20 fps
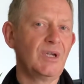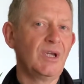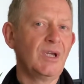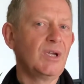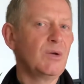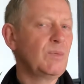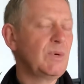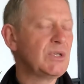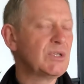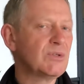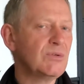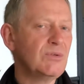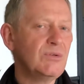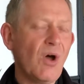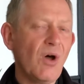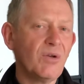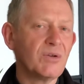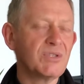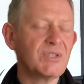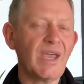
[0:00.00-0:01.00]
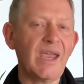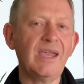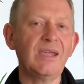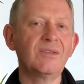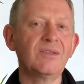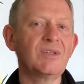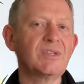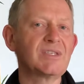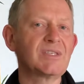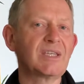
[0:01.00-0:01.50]
We do not
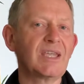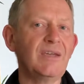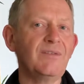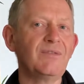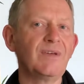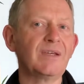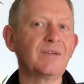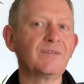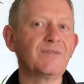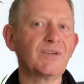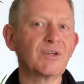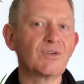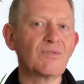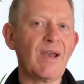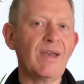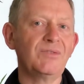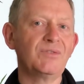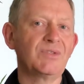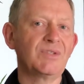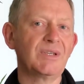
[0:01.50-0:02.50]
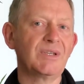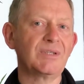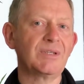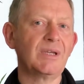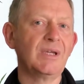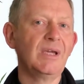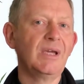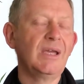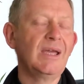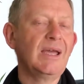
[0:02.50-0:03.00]
take this giving for granted,
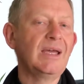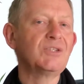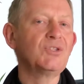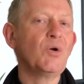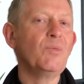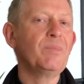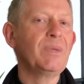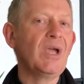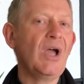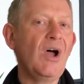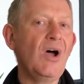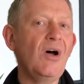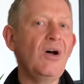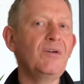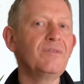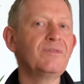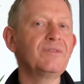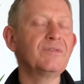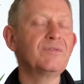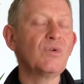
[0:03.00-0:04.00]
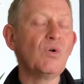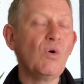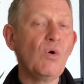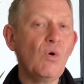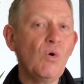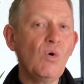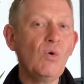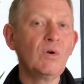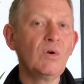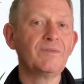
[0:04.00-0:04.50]
and on behalf of
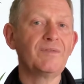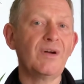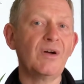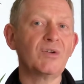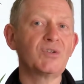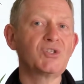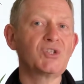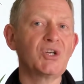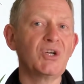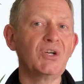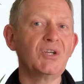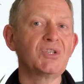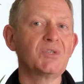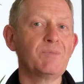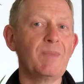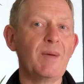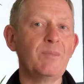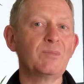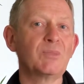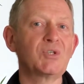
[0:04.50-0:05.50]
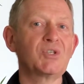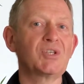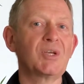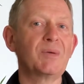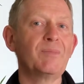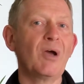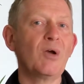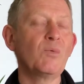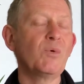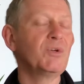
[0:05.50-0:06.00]
all of our church
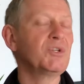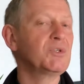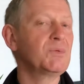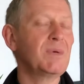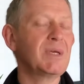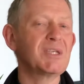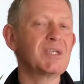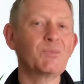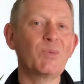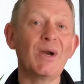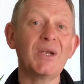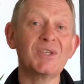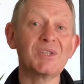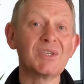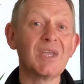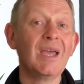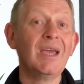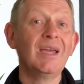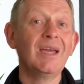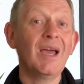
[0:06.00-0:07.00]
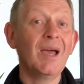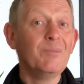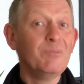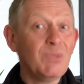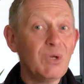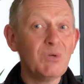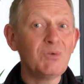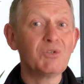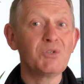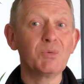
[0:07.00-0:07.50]
membership, I want to express a
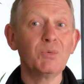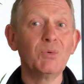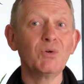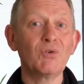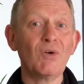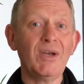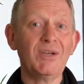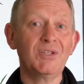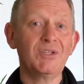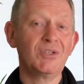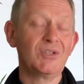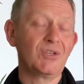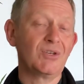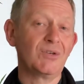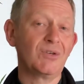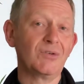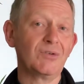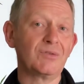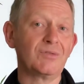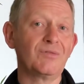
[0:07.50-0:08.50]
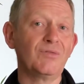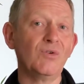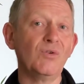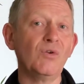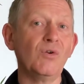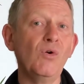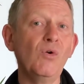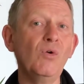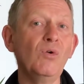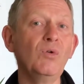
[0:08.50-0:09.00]
mutual gratitude for
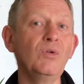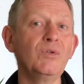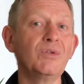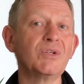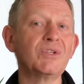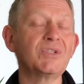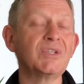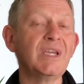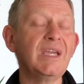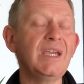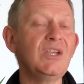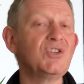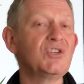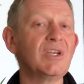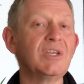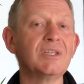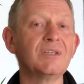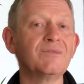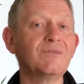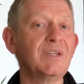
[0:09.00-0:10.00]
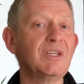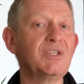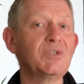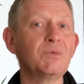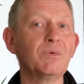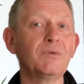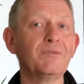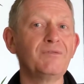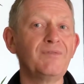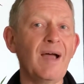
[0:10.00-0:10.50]
all that each
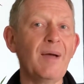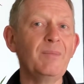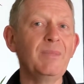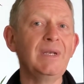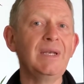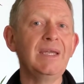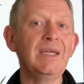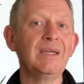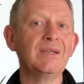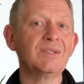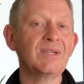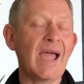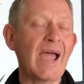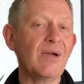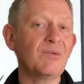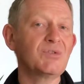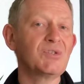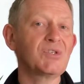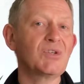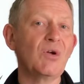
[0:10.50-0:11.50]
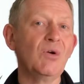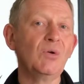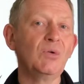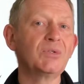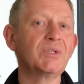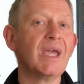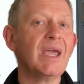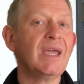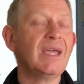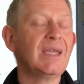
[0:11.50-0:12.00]
individual family and
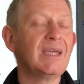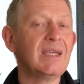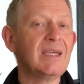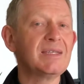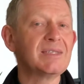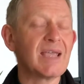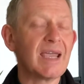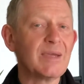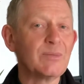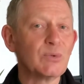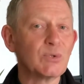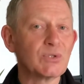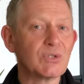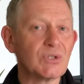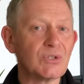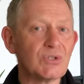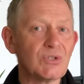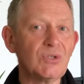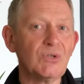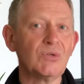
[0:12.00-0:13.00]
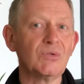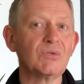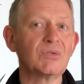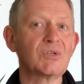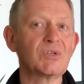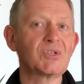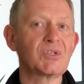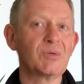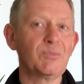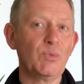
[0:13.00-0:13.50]
household is able to do
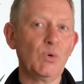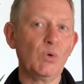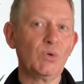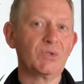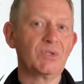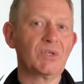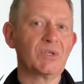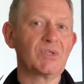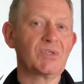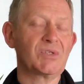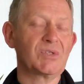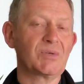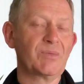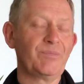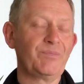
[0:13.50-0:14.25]
to support us.